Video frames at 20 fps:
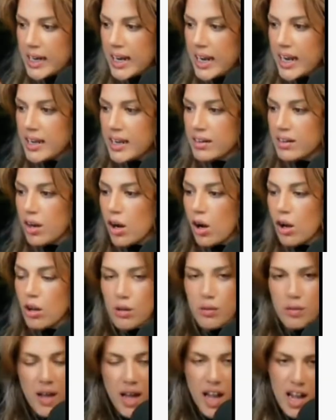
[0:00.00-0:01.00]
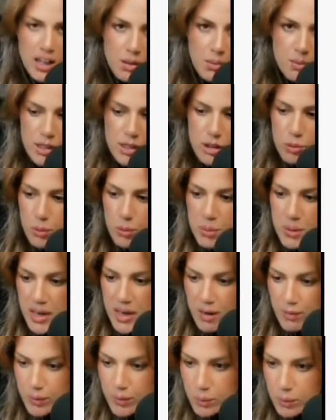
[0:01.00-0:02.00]
and all of the elements would be
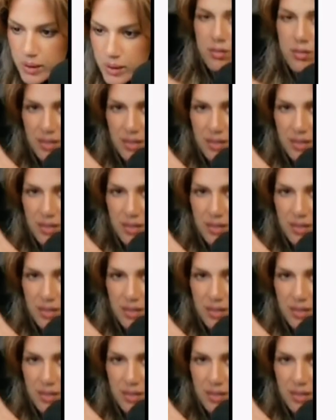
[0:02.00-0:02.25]
everywhere.